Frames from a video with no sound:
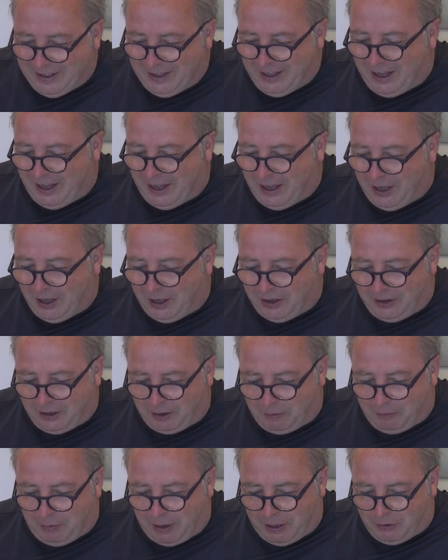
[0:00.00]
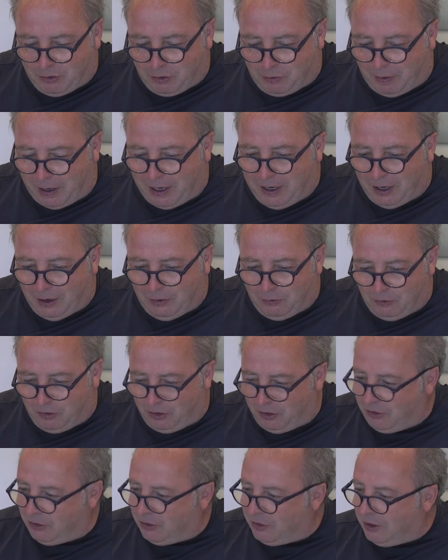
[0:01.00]
I think bounce back loans
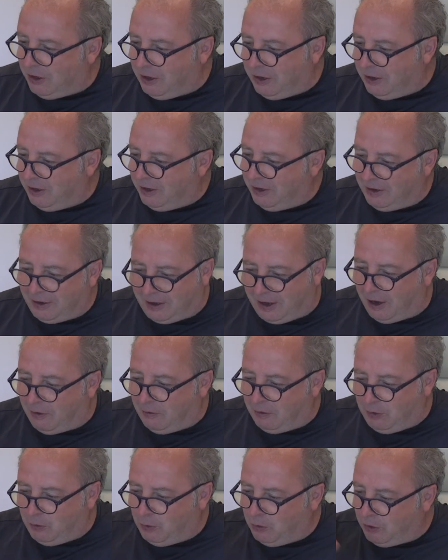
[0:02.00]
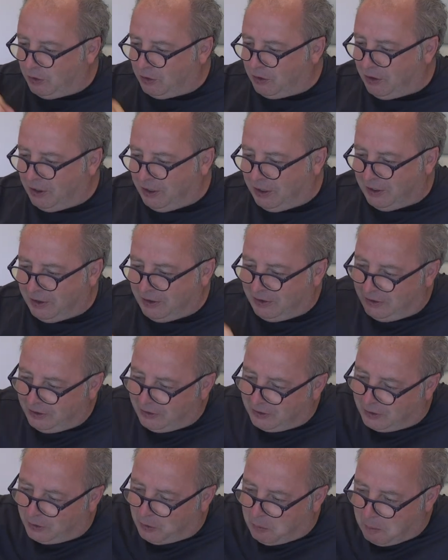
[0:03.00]
is, Gary, you want to see this,
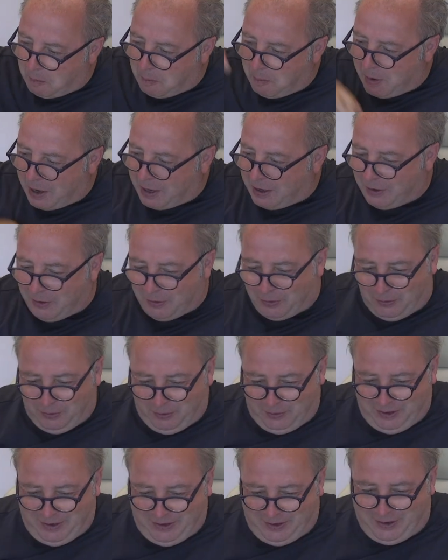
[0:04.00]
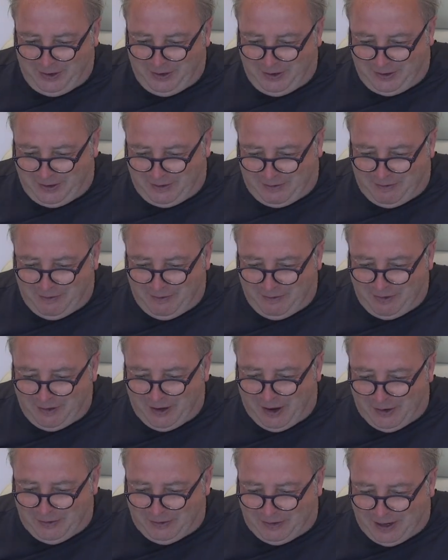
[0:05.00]
it's gone mental. It's just
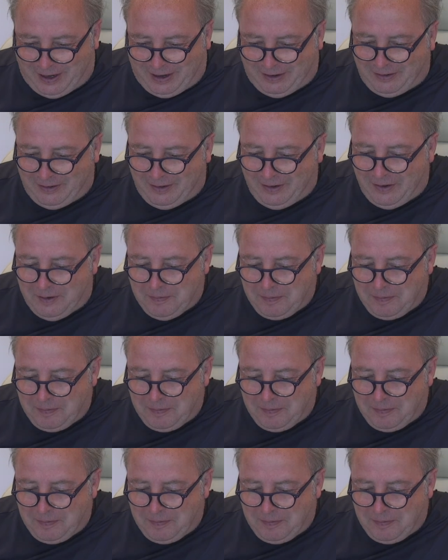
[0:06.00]
flown down.